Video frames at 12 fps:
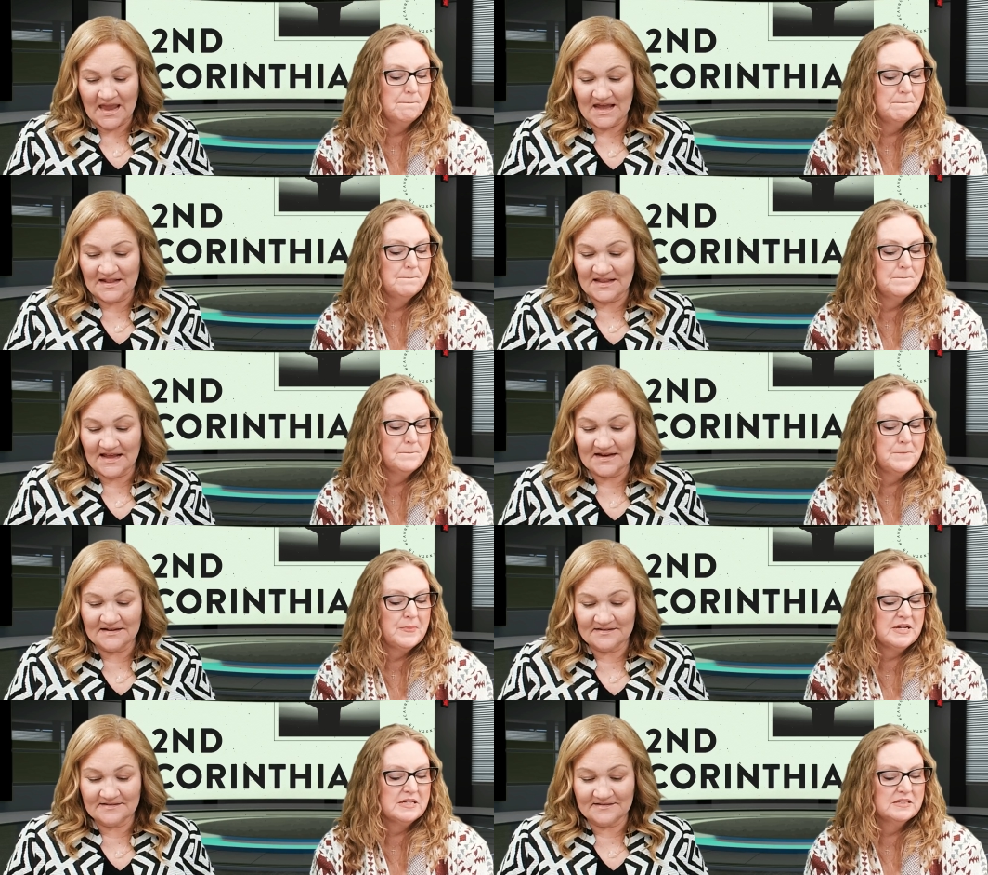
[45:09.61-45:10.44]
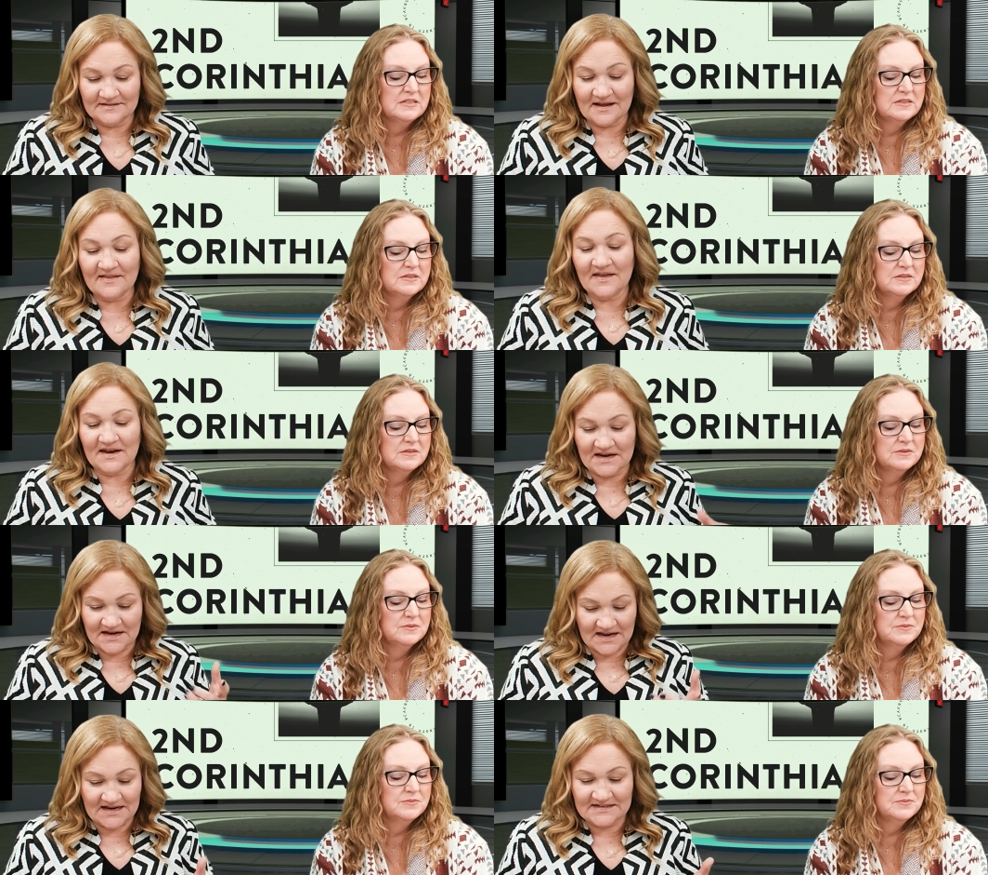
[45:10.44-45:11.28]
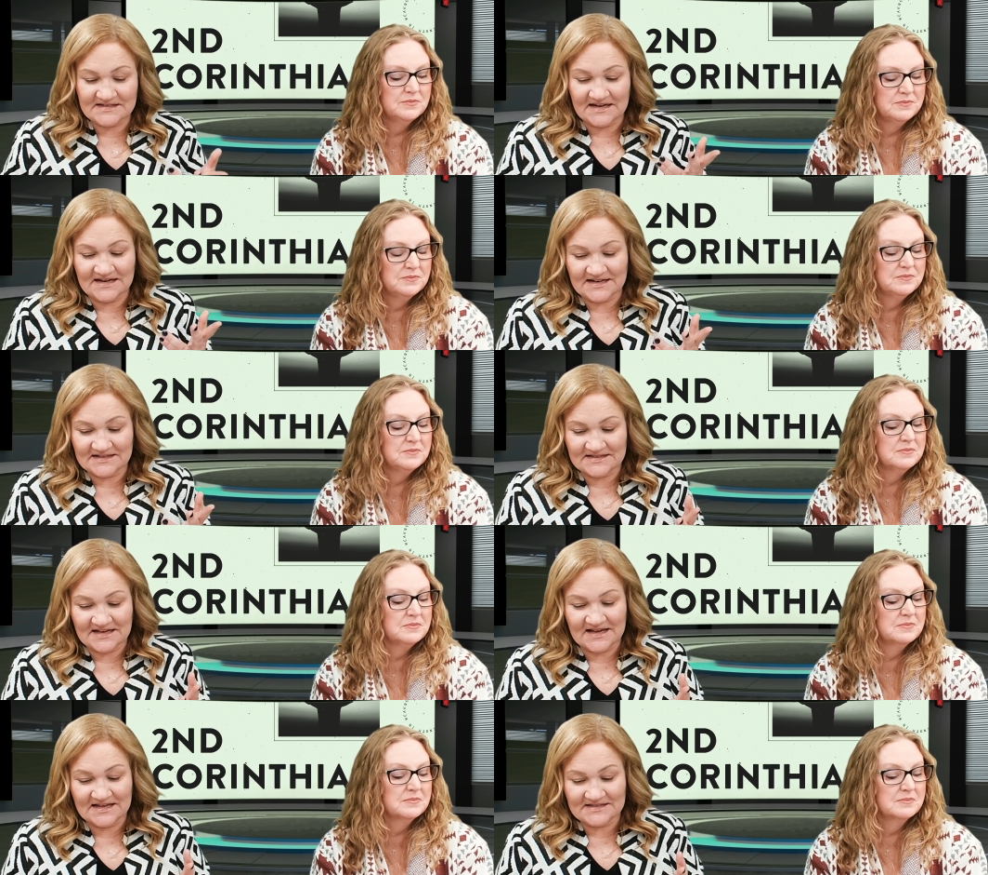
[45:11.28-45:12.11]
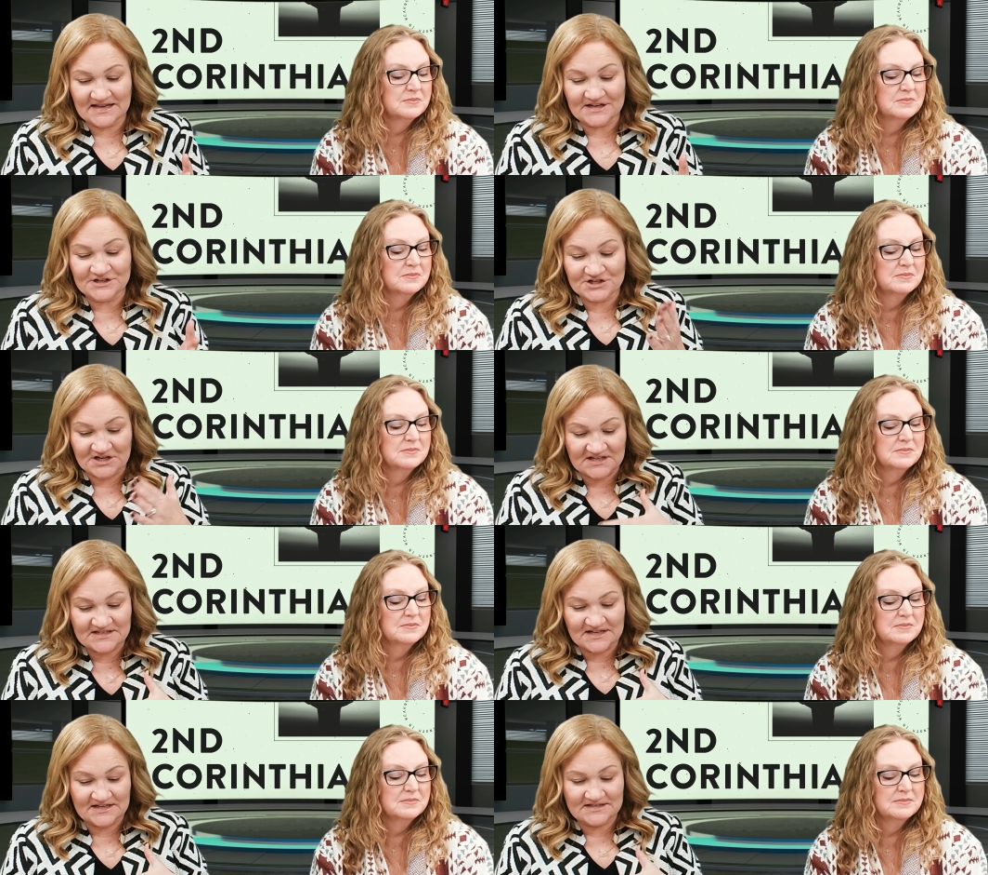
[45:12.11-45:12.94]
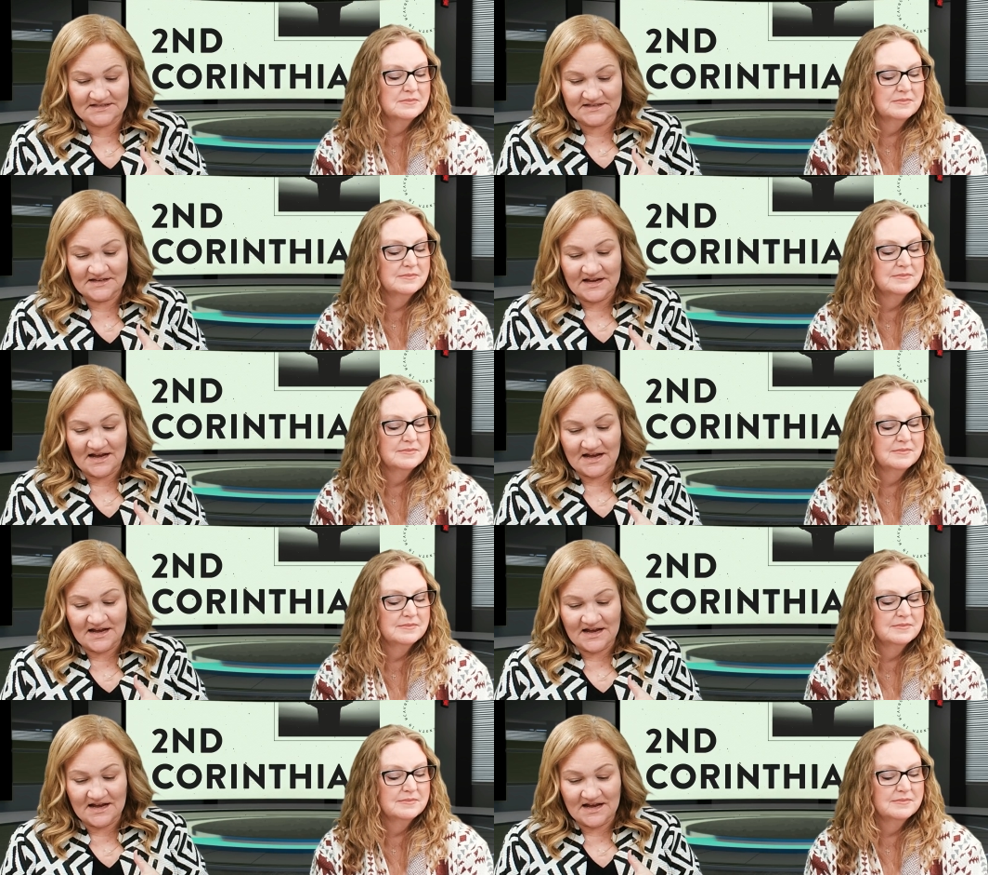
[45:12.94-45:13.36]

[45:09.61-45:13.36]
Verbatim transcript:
Speaker 1: and then and then in 19 it says, and Jesus,